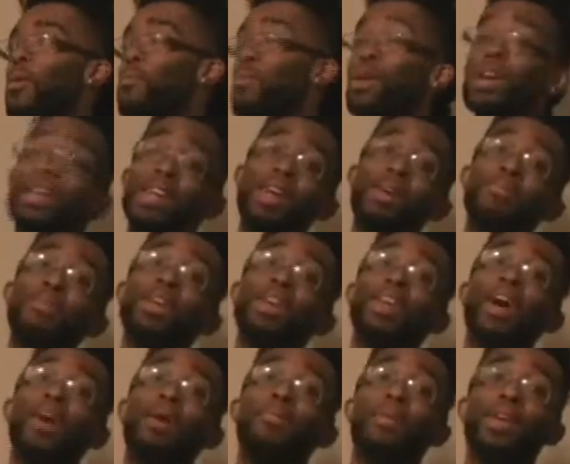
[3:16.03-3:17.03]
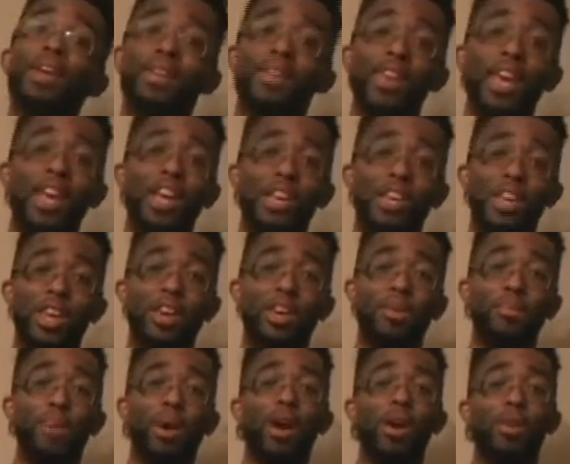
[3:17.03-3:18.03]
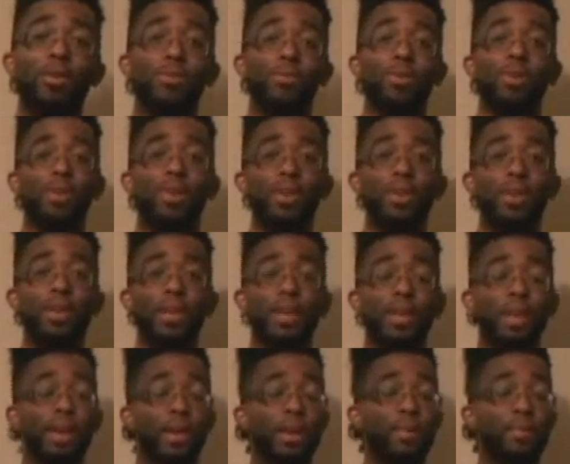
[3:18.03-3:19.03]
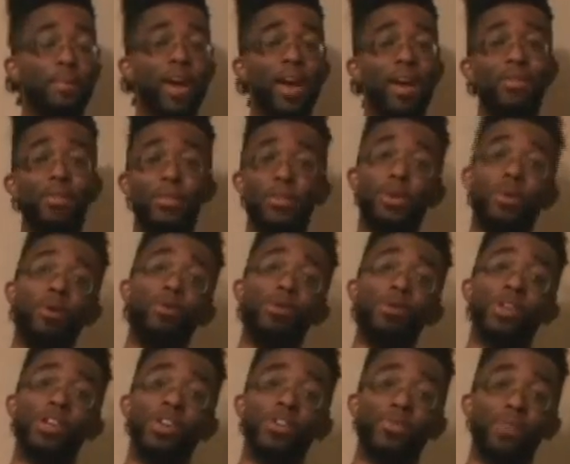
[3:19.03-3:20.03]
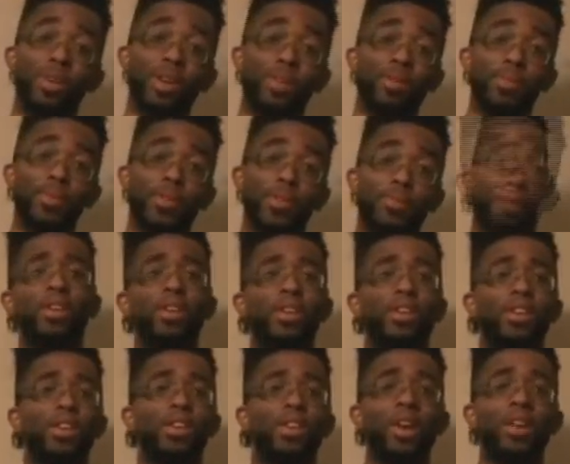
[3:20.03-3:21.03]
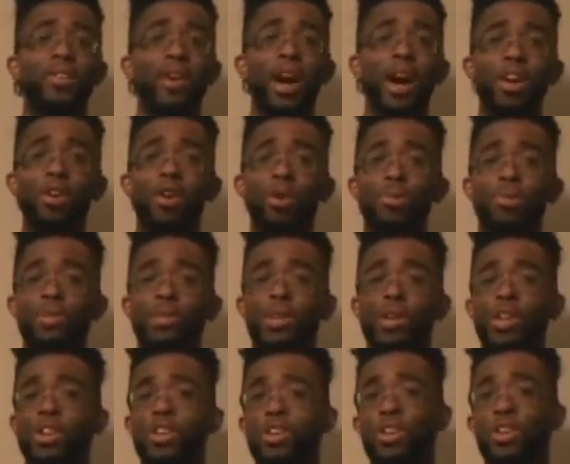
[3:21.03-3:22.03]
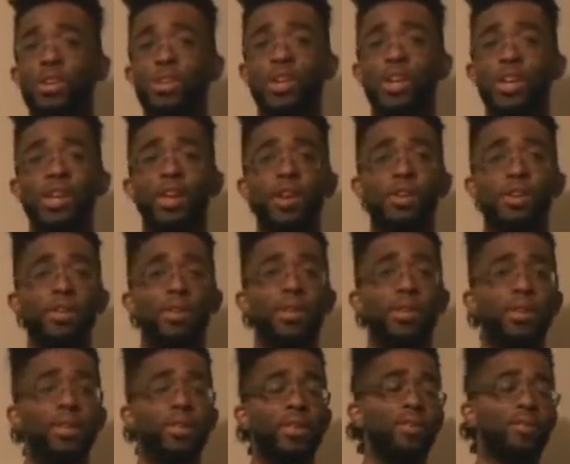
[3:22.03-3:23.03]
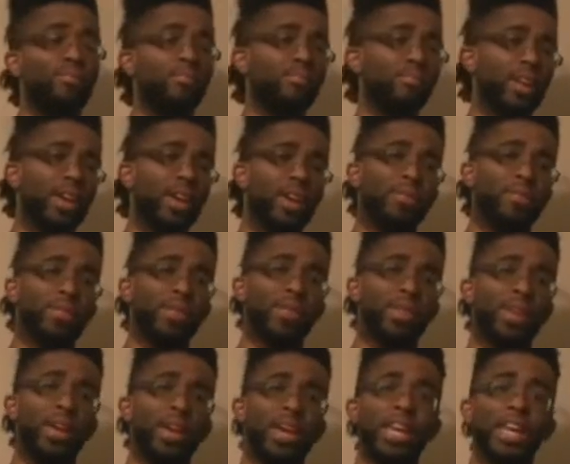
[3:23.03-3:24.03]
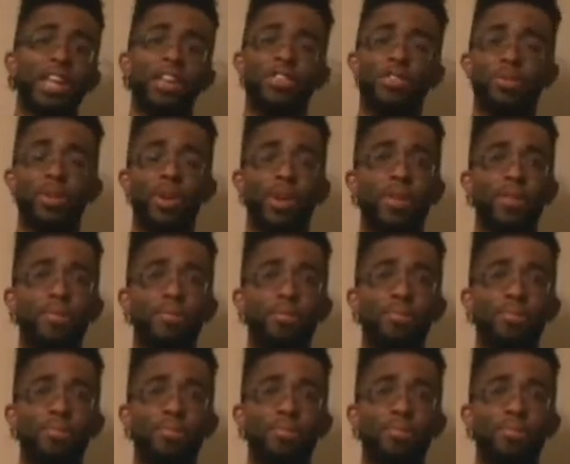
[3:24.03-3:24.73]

But let me not be a naysayer about um, having goals and dreams. You have high hopes to start out the year and everything, and that's great,